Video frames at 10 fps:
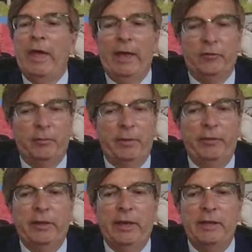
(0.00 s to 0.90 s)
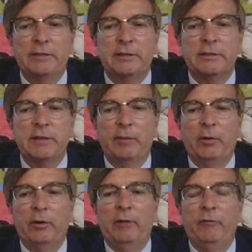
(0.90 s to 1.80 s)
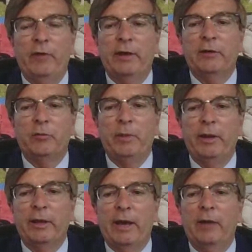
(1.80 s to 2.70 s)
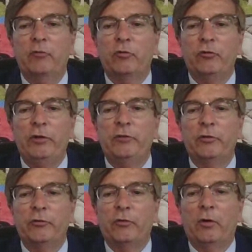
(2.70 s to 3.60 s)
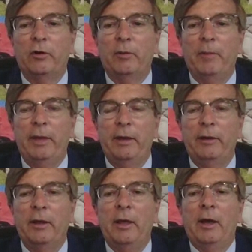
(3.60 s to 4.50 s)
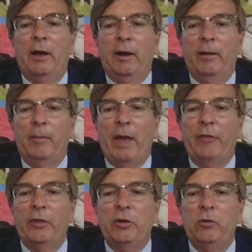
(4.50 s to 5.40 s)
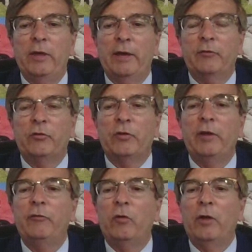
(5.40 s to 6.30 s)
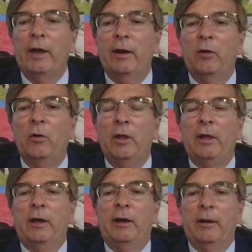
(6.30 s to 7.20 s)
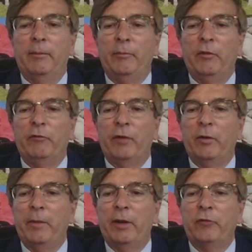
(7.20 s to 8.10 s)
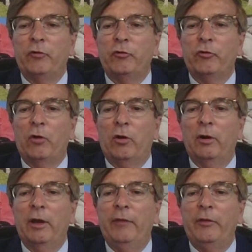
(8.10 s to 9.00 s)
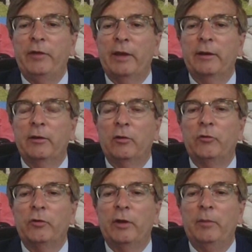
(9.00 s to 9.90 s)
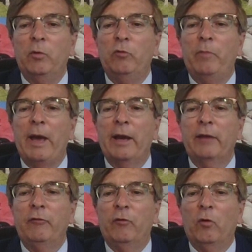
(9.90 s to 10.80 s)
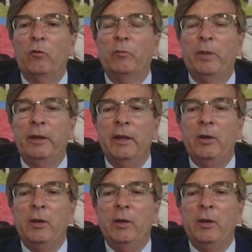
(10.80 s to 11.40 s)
hasn't been the case this summer. In fact, it's been a contra seasonal strong demand. Um, I think you'd have to say for now, um, the fundamentals are strong and the technicals are going to move back and forth, but